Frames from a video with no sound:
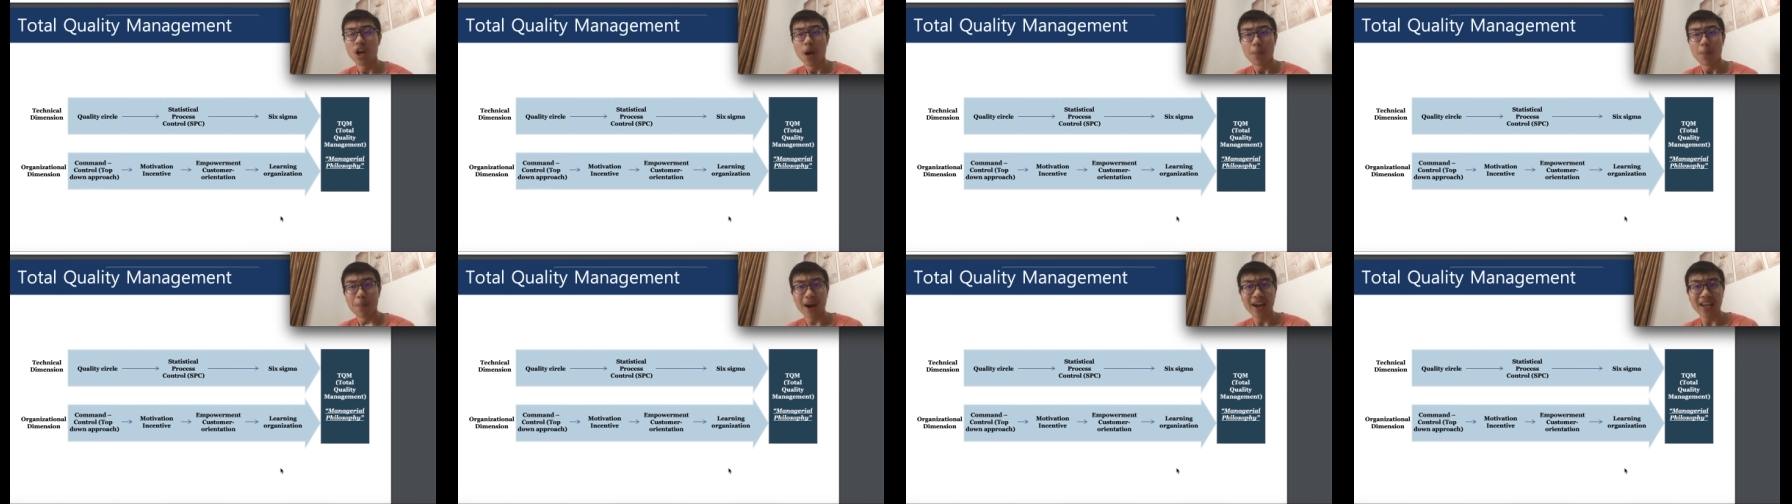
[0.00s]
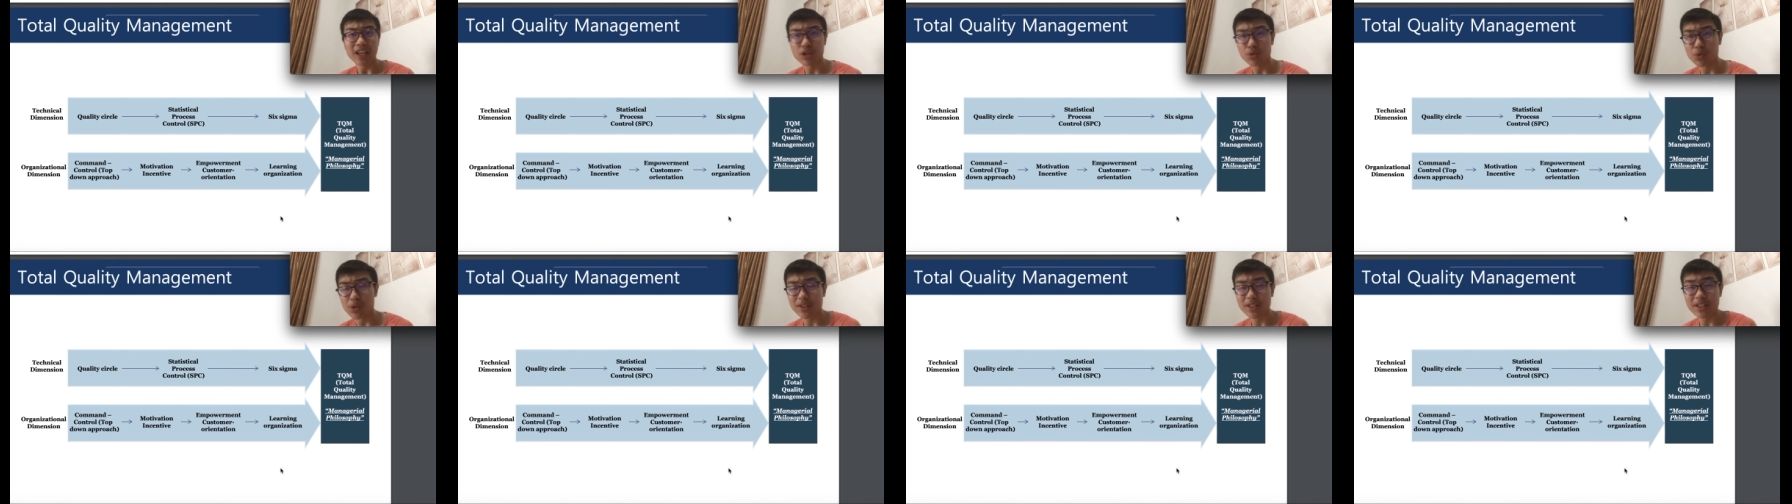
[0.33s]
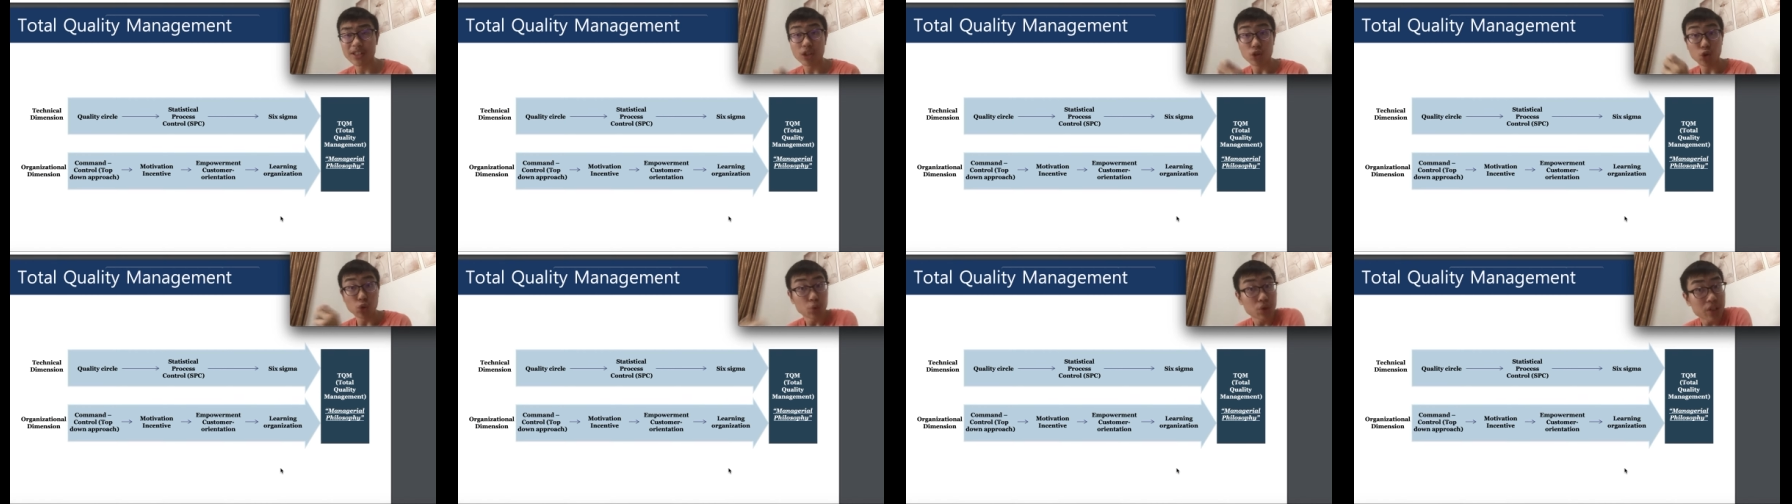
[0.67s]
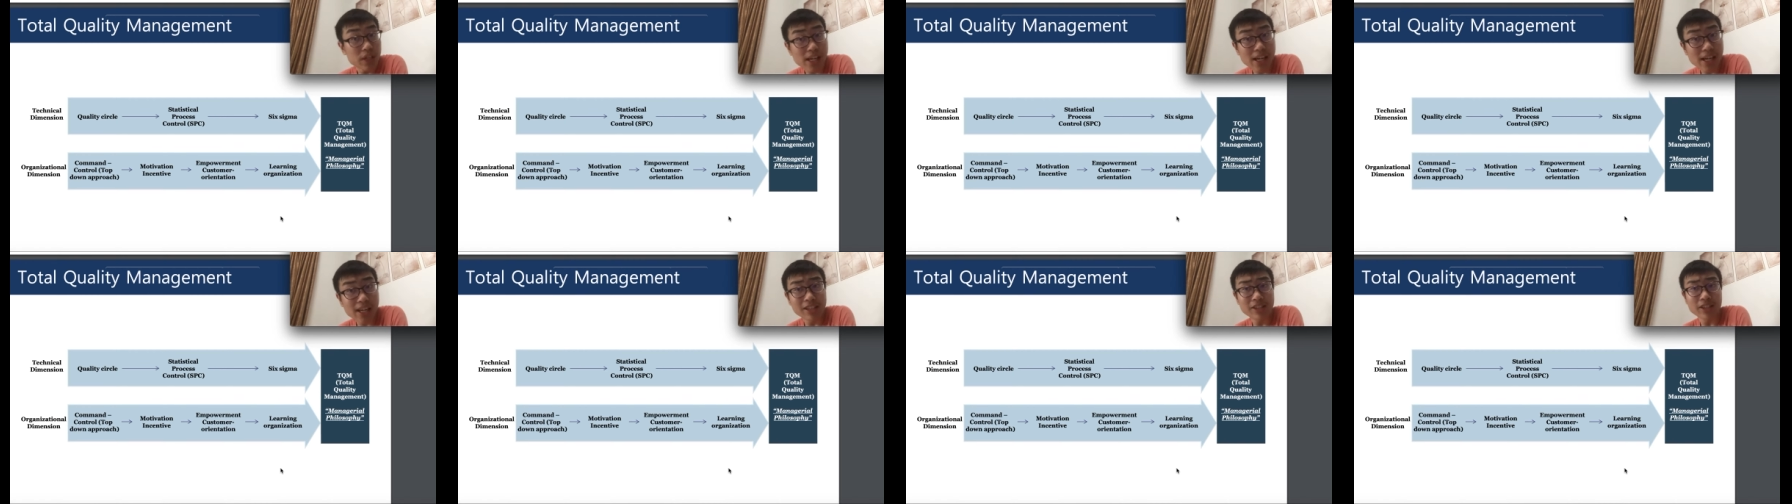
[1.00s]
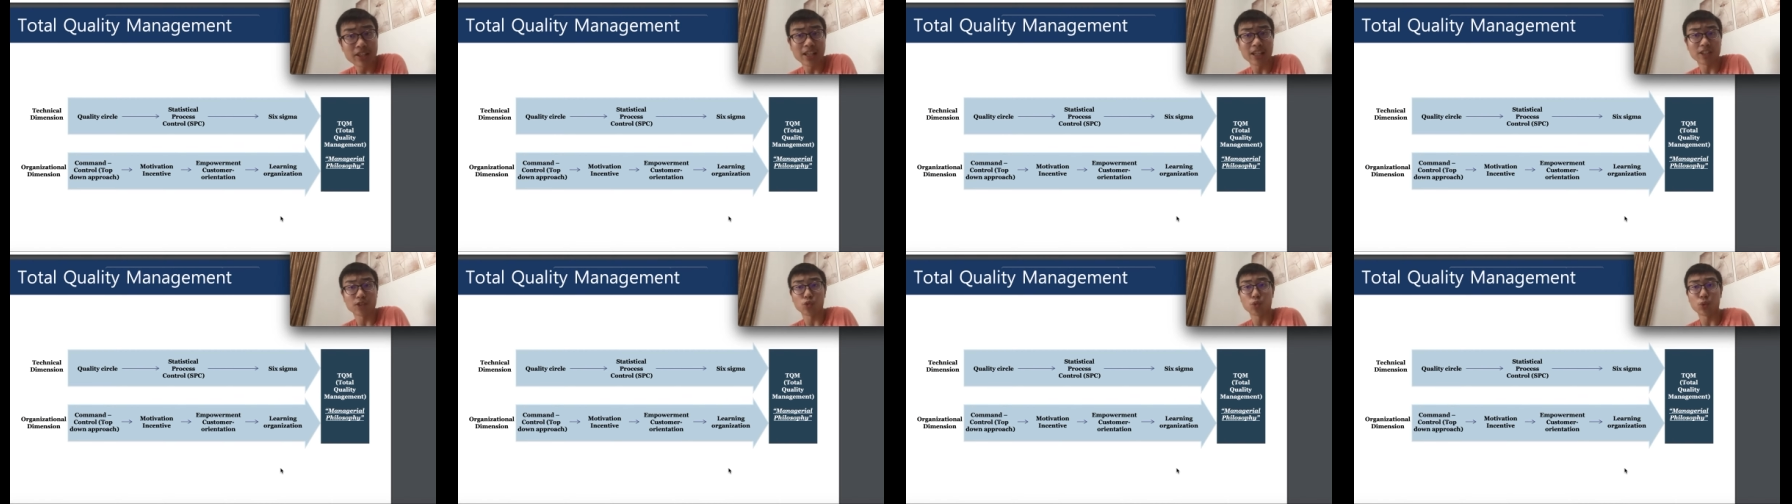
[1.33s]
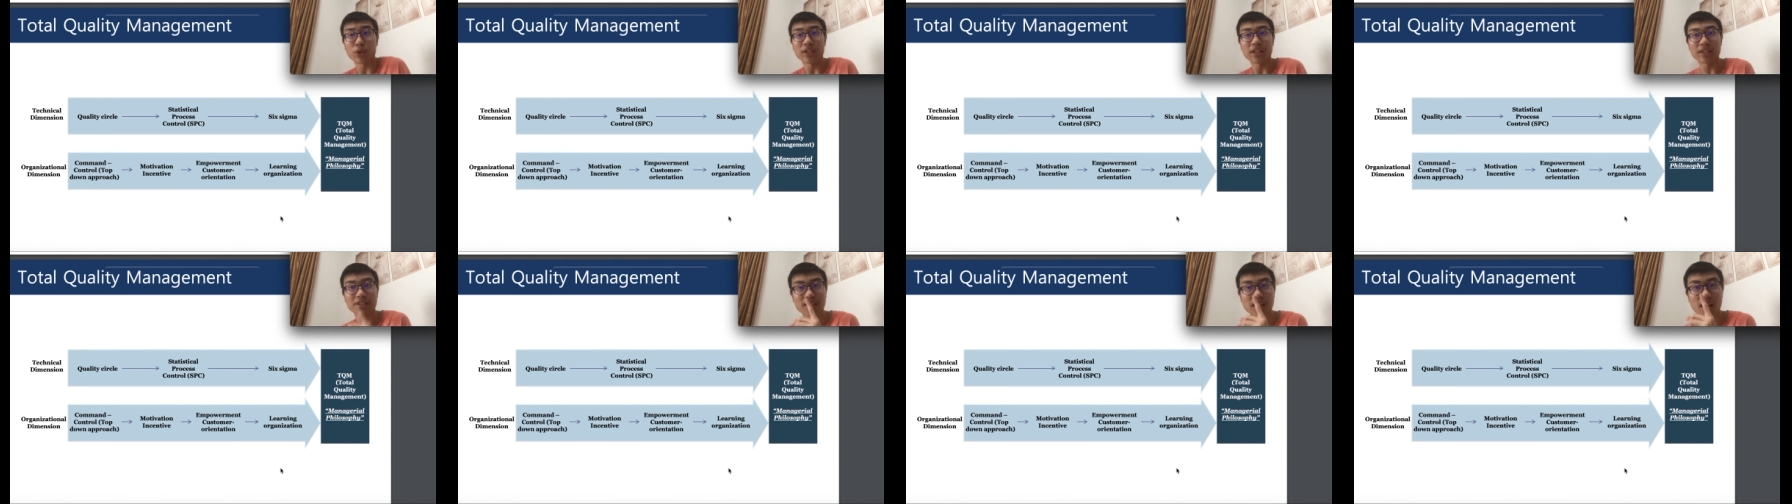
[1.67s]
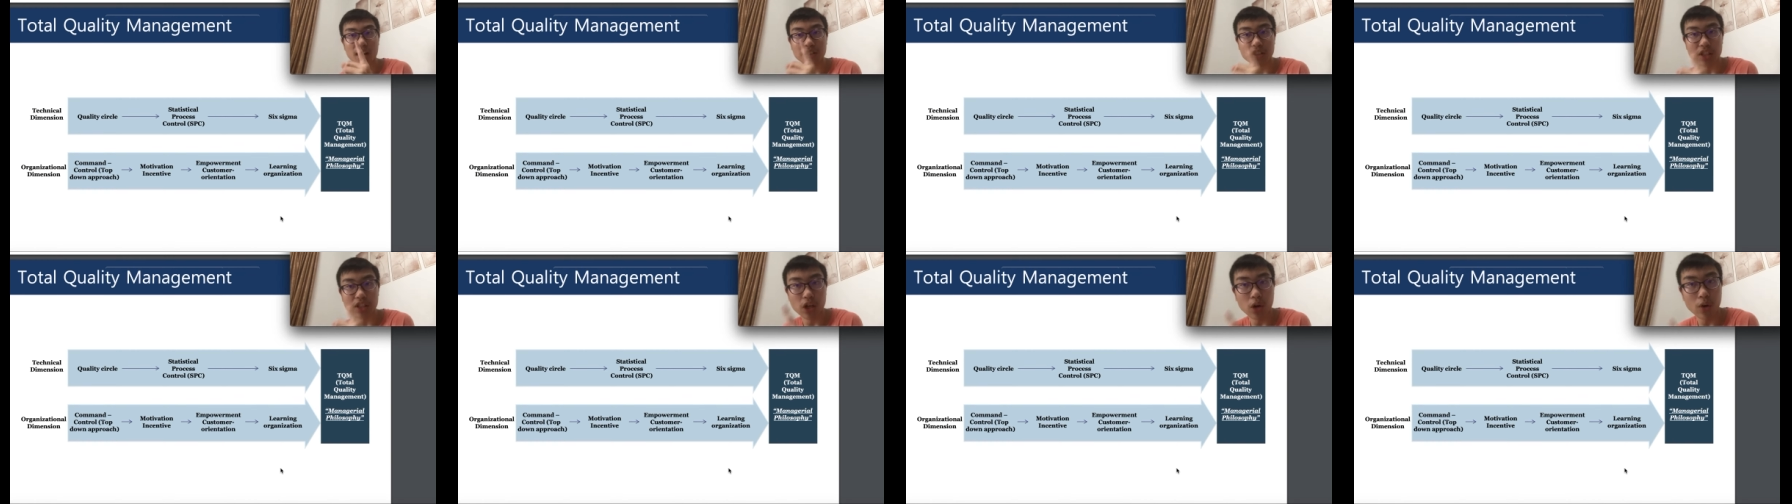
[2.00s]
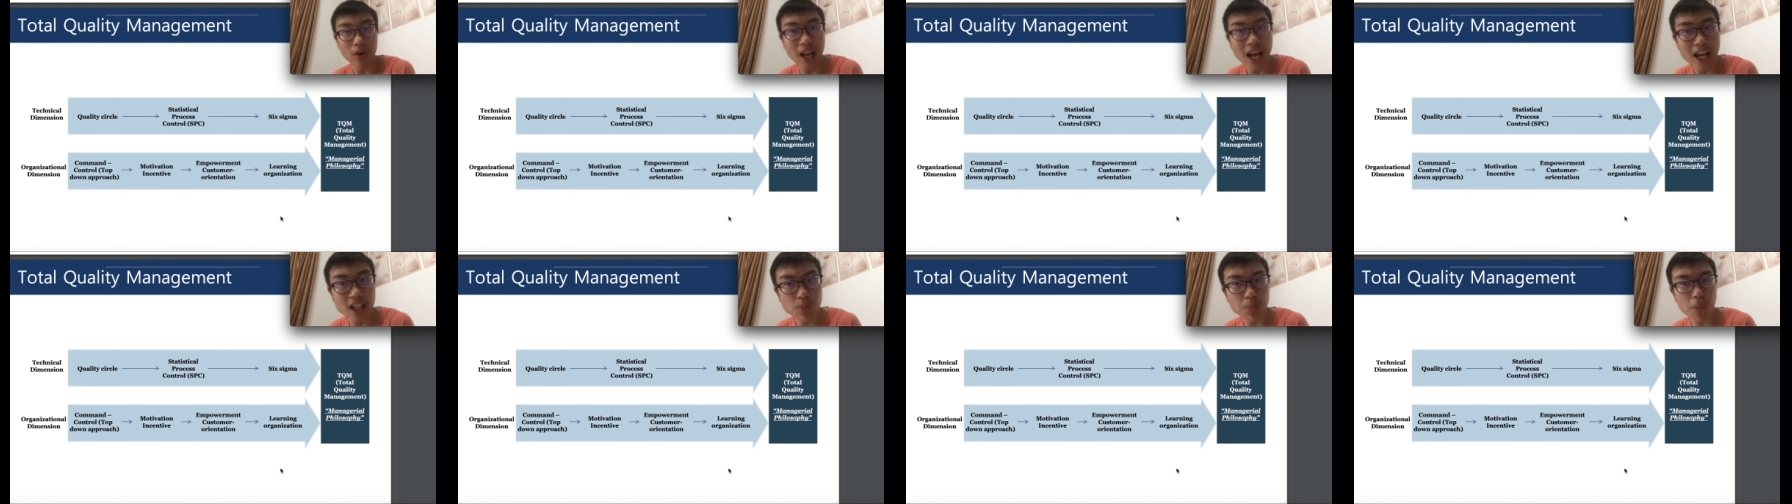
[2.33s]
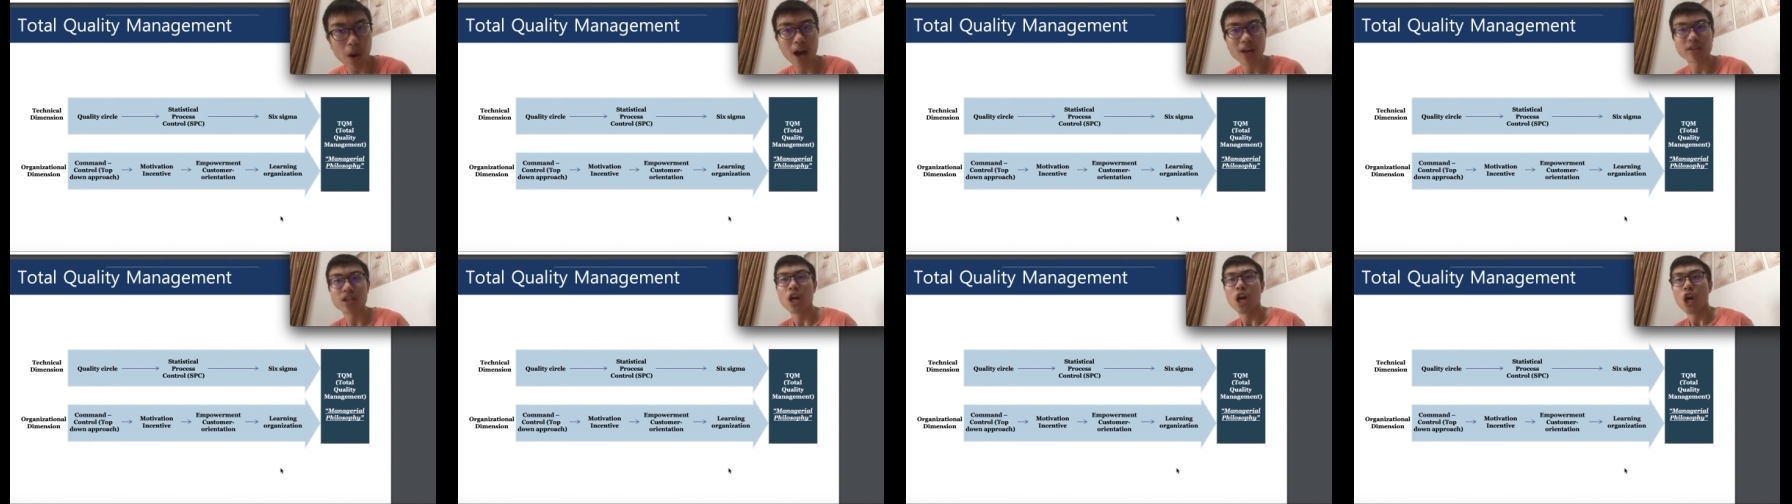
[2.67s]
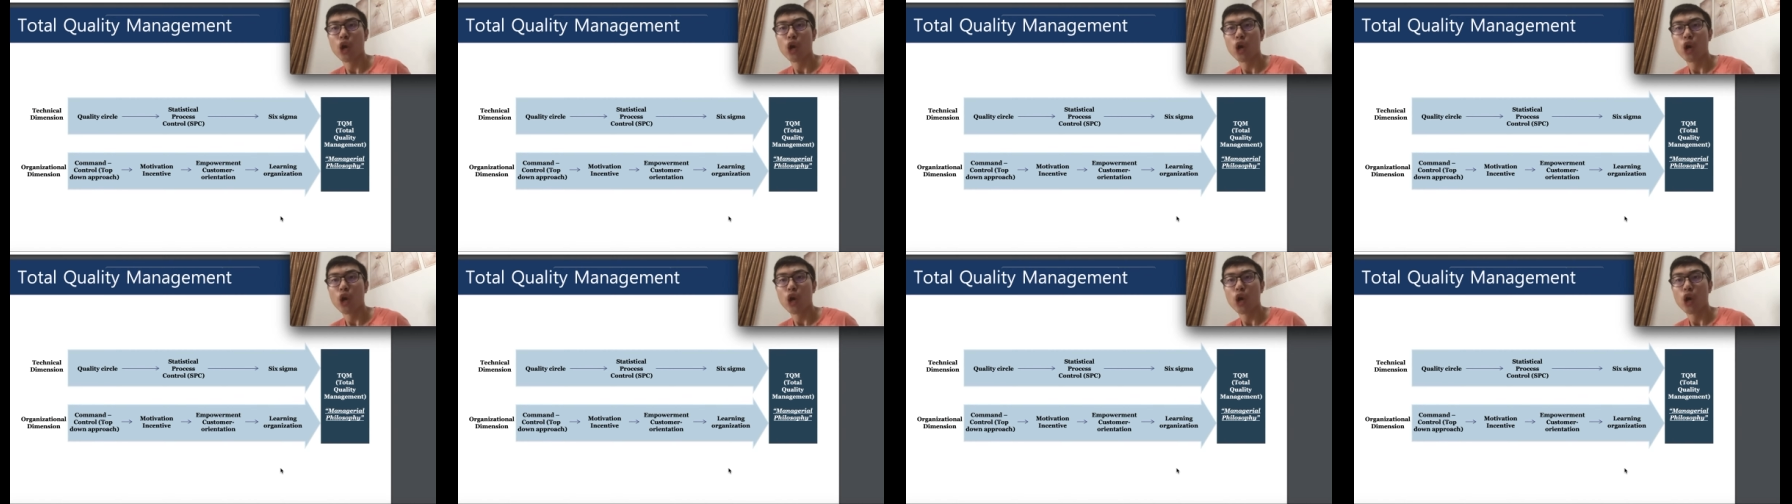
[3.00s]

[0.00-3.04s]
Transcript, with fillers: by increasing the utility as we discussed in our last part.